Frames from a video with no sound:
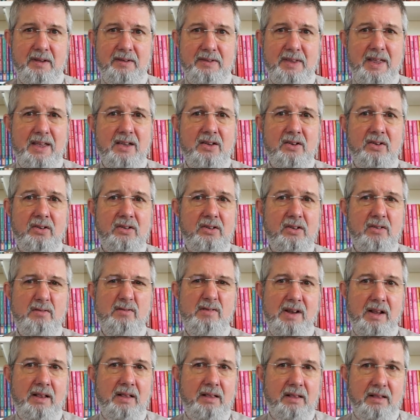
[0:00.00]
They could do
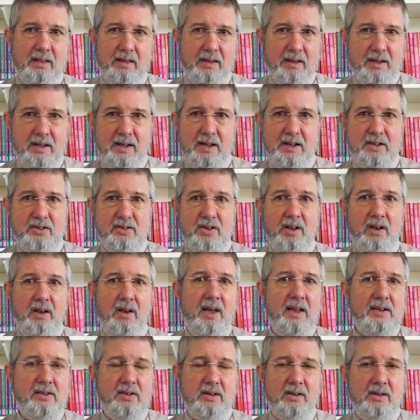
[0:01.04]
little to
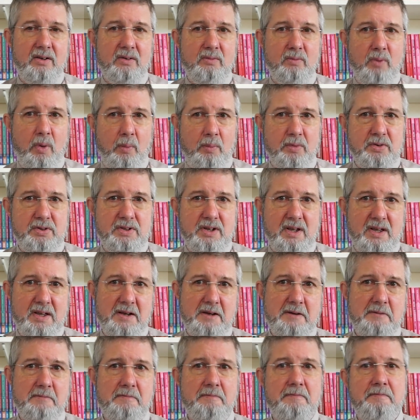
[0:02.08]
lighten what was to
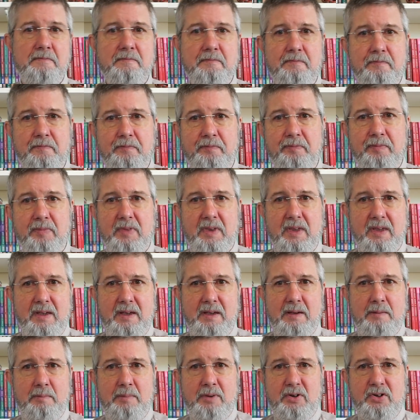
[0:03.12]
come,
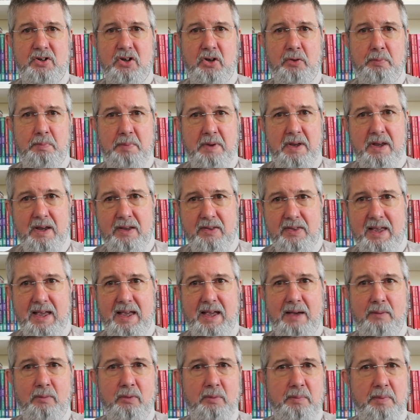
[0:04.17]
but just being
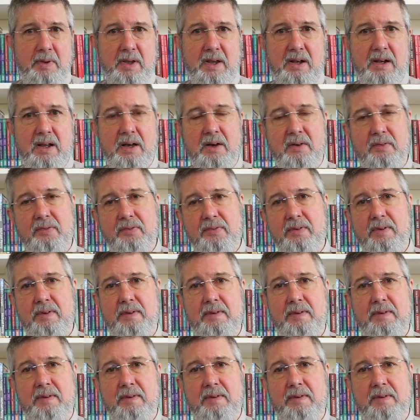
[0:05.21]
there would be enough.